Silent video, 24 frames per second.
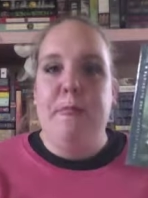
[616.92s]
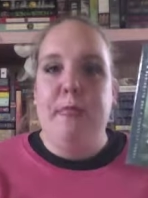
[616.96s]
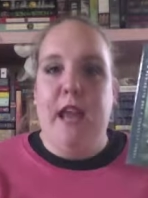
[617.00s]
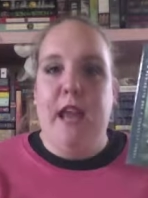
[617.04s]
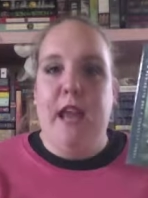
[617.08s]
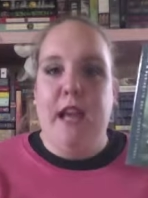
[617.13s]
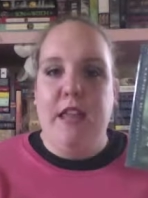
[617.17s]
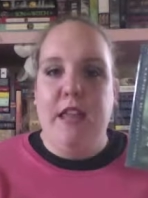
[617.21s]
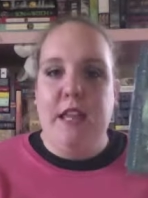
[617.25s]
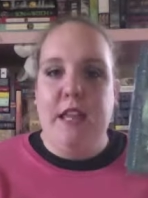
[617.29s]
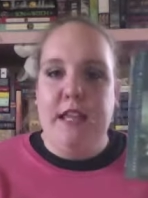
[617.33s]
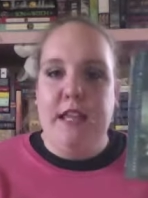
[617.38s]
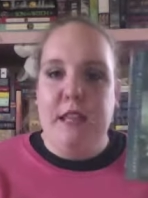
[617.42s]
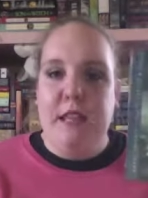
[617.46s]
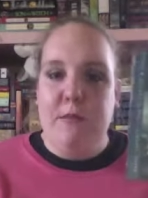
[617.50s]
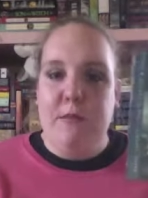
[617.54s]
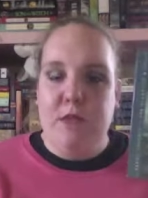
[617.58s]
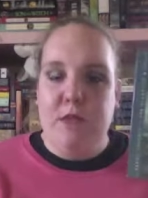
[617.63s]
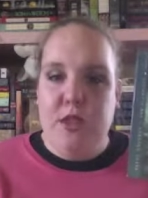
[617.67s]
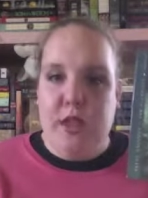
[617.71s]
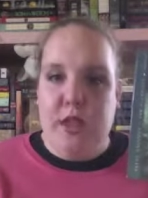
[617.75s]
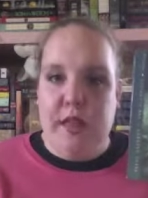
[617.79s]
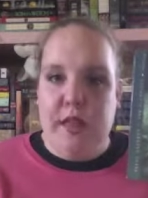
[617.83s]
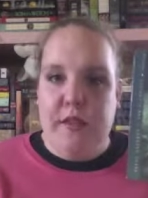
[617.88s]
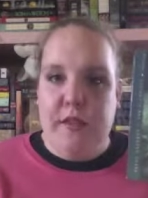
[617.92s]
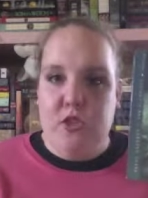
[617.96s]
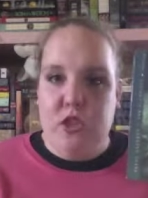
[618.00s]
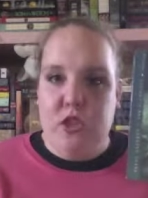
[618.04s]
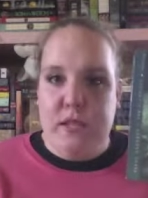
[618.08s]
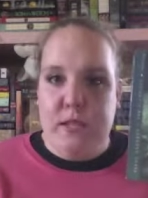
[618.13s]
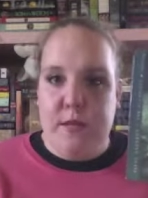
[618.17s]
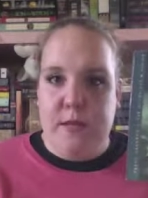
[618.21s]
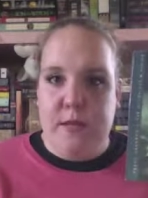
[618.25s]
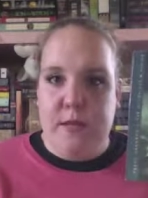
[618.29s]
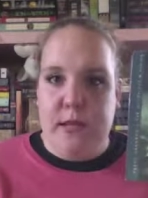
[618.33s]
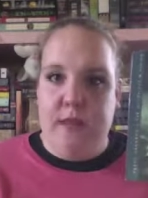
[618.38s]
I think that mythology
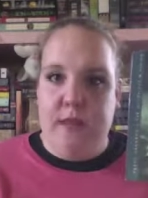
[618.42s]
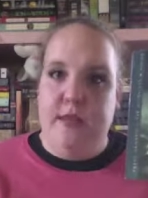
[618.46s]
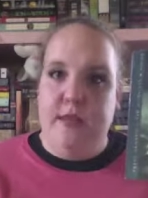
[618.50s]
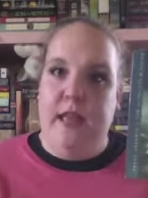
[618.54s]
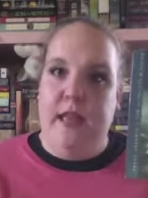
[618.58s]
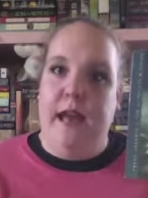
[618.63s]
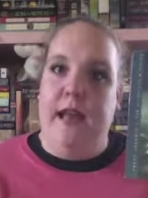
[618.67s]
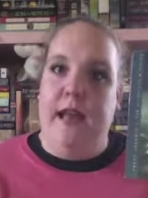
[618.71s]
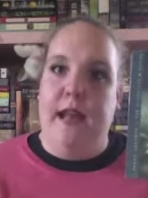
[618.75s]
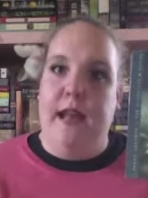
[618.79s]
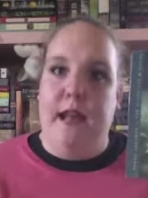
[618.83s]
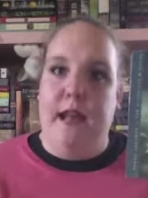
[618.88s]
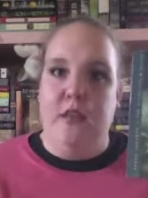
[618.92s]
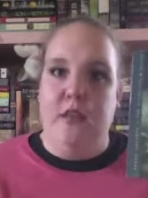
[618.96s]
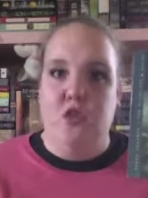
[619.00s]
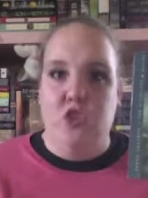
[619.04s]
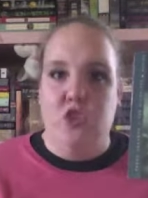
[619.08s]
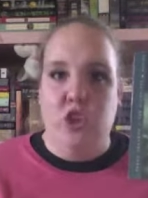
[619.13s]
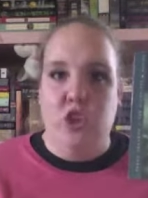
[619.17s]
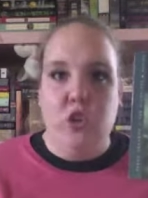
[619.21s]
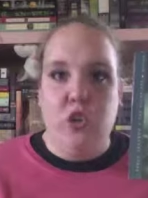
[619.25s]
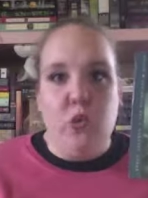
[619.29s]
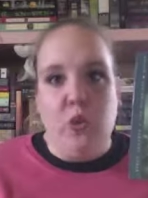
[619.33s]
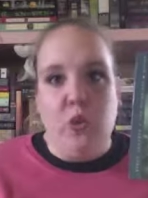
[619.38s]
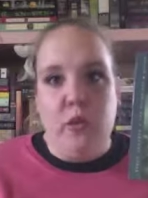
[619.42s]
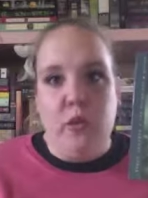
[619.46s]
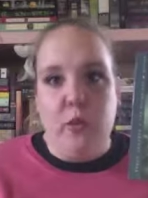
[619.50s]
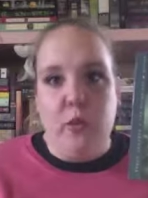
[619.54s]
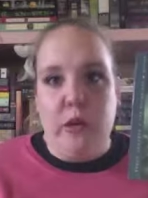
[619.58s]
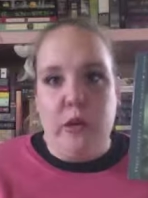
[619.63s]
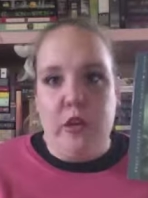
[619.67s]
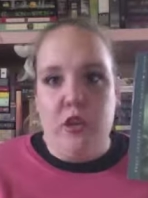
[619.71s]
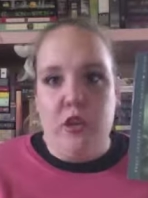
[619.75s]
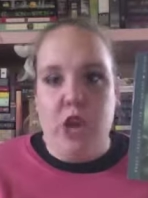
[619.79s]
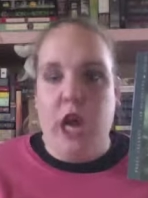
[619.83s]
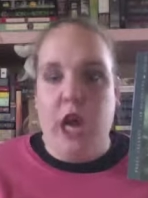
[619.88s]
is something that as children
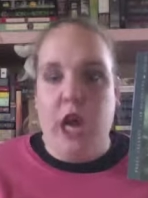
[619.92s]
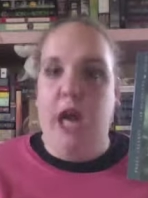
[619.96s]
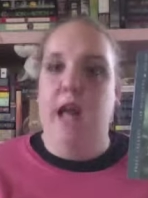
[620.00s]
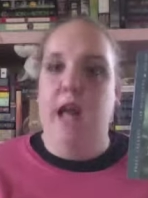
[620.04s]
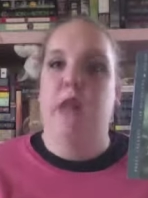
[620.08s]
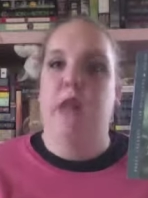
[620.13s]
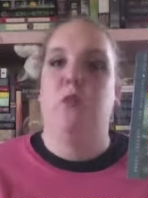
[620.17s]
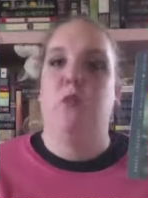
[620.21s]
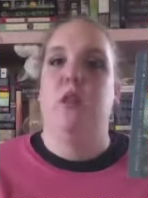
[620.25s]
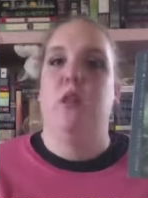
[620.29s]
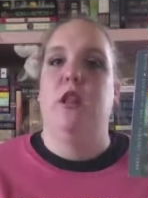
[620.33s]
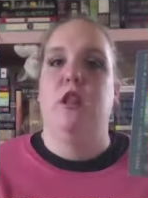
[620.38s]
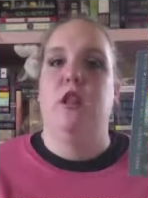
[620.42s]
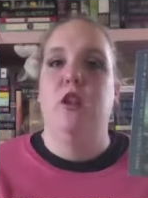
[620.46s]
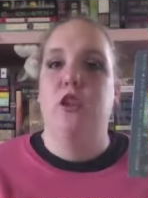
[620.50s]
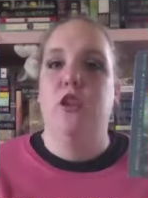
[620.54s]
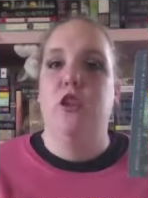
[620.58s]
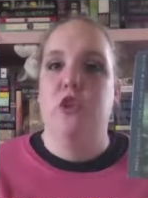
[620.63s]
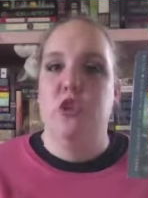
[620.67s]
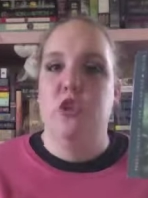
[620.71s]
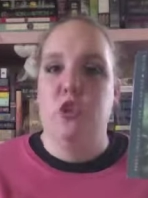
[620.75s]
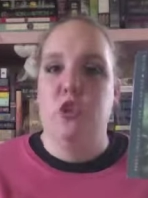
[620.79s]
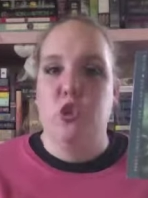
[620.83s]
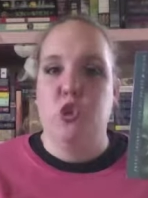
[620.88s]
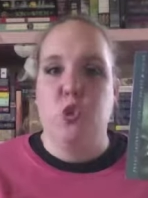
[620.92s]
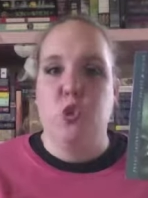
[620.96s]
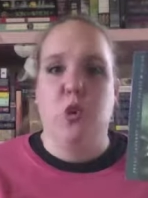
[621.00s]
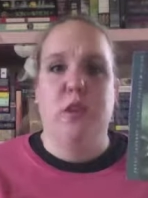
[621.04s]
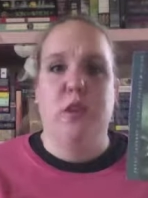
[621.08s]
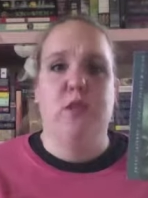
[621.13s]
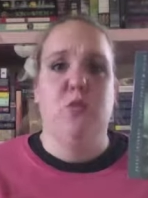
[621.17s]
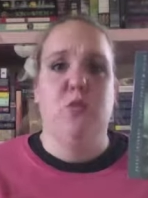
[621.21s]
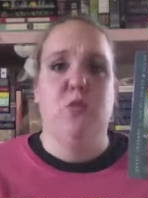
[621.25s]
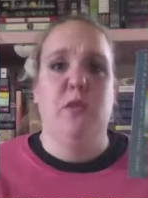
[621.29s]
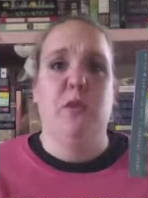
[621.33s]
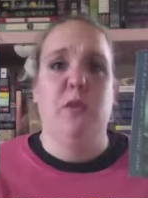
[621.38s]
we're taught, we learn the
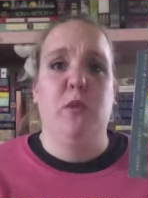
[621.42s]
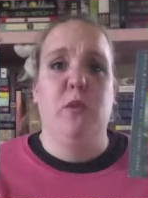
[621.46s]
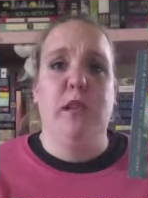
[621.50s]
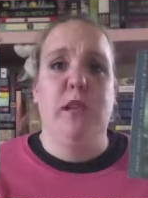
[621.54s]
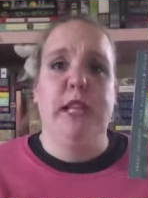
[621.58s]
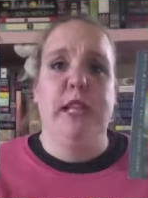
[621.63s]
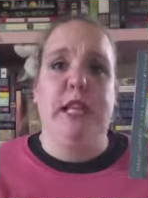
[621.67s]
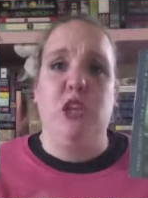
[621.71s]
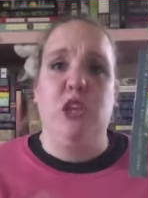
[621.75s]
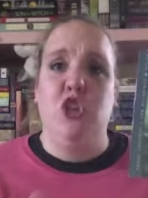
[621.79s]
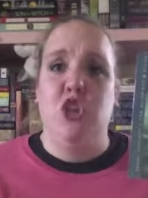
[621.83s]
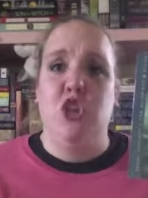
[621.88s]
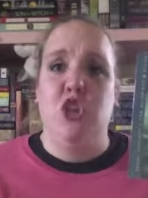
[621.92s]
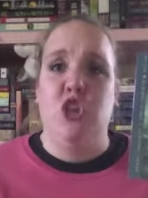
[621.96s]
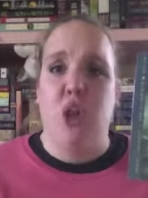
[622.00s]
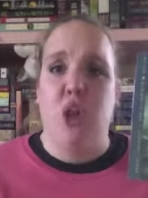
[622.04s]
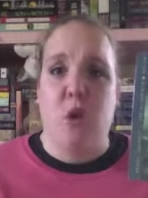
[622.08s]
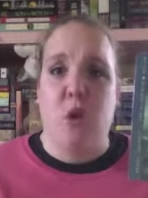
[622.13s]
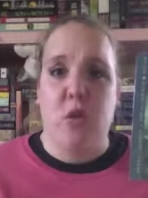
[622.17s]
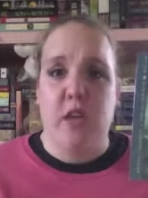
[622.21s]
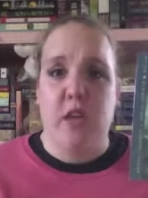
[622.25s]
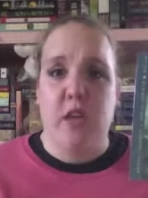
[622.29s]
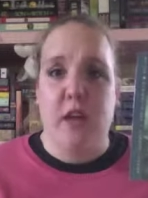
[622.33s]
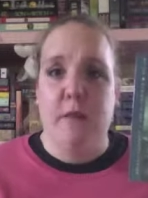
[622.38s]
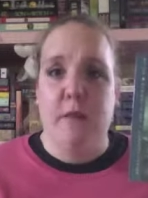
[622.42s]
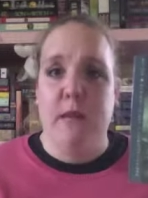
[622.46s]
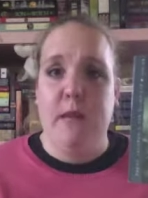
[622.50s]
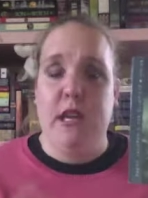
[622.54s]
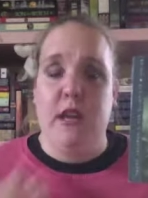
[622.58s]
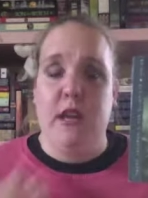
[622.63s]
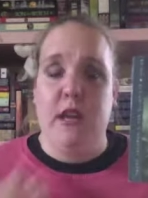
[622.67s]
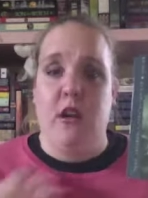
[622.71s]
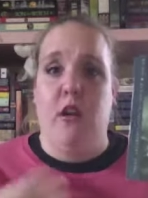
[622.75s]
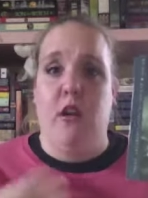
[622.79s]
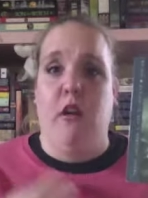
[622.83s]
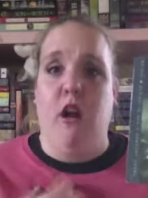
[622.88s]
stories, we really know them
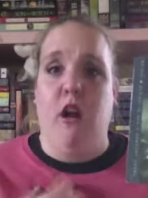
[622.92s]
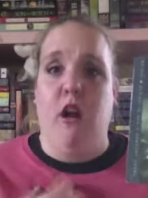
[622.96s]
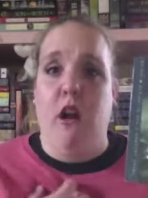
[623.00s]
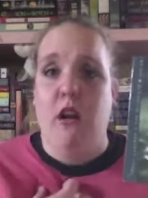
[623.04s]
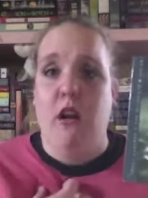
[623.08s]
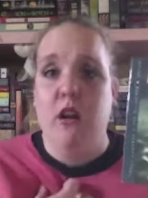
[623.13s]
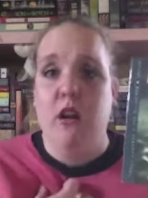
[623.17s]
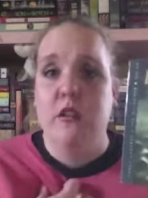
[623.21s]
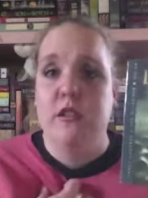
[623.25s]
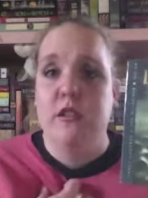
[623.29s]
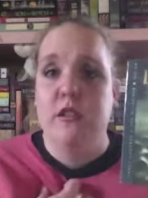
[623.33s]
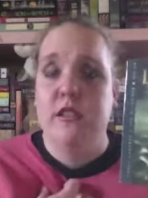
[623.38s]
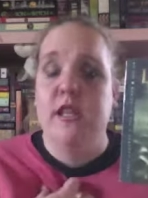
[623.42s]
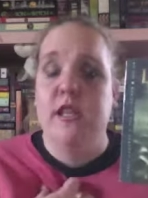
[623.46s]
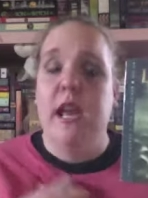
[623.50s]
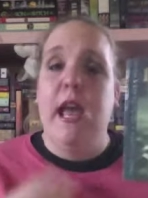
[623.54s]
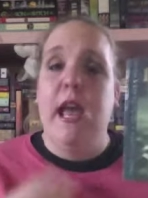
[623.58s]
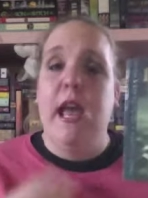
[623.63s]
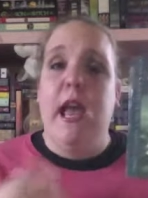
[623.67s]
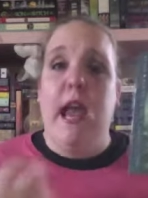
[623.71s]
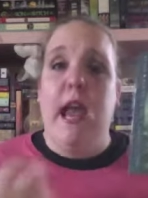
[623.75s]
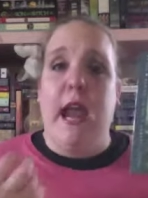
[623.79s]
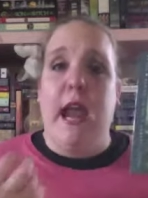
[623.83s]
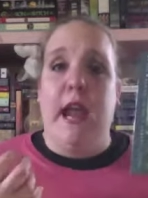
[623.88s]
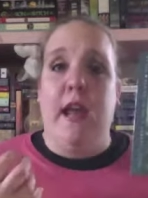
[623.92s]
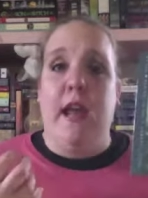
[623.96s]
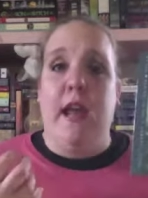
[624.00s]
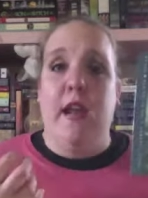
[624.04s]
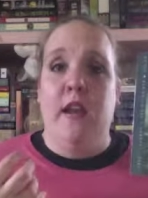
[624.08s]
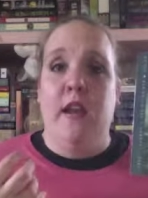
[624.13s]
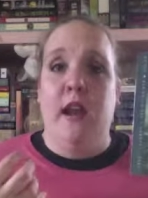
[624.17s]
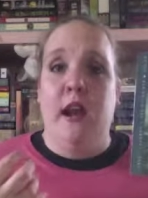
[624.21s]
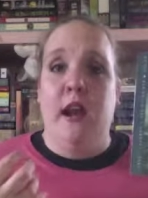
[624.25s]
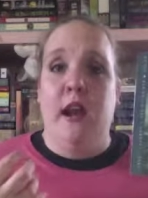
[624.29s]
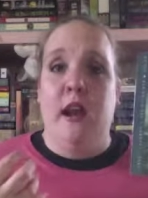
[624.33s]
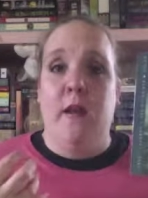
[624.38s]
in our hearts,
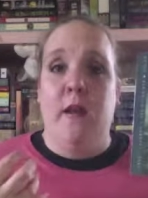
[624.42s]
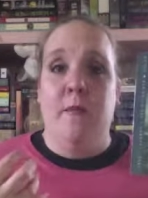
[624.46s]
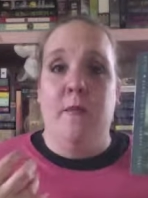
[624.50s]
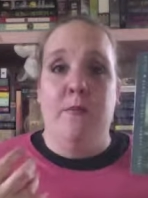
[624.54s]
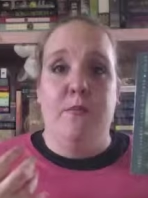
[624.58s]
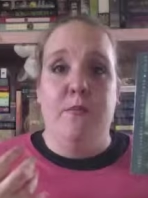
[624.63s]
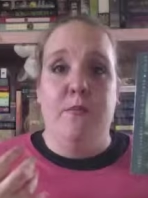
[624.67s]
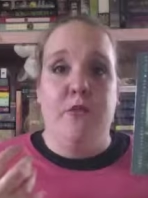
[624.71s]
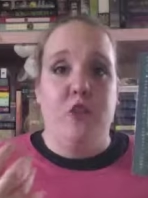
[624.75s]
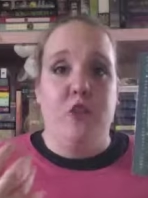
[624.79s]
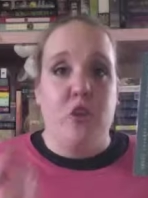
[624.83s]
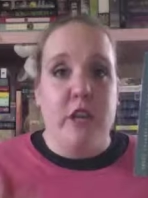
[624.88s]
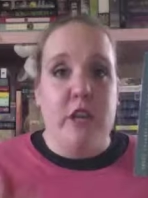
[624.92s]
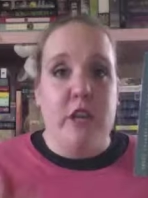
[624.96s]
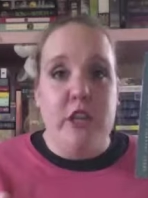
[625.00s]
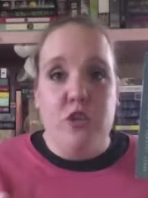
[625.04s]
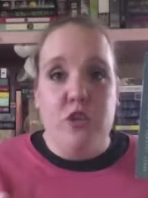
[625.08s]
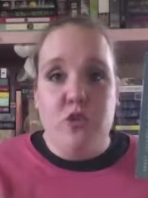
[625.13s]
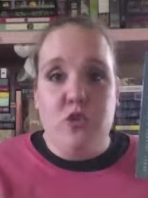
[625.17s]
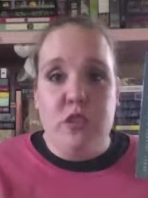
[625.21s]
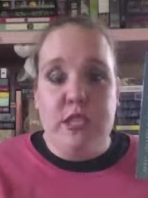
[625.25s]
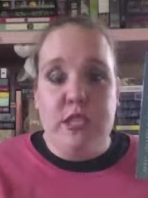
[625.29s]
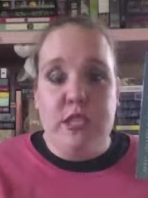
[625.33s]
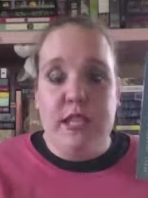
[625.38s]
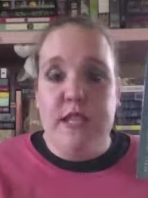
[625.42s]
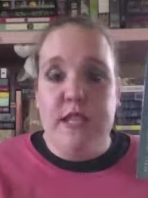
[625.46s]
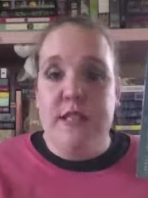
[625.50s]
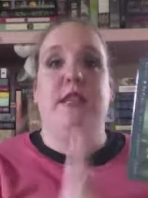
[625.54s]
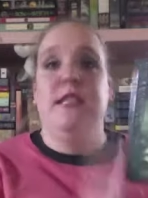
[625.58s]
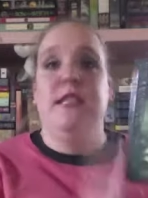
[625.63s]
and they're interesting.